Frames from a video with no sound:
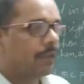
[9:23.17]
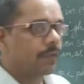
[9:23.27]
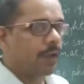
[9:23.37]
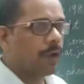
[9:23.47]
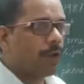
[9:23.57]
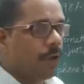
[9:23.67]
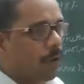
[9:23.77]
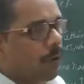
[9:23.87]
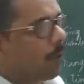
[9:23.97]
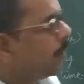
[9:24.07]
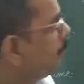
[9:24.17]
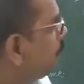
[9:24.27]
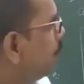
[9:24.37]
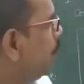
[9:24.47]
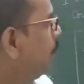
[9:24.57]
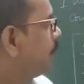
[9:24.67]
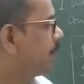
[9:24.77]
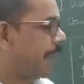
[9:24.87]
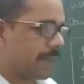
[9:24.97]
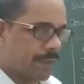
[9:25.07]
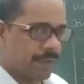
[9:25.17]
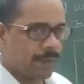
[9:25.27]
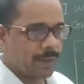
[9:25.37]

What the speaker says: So, if you check,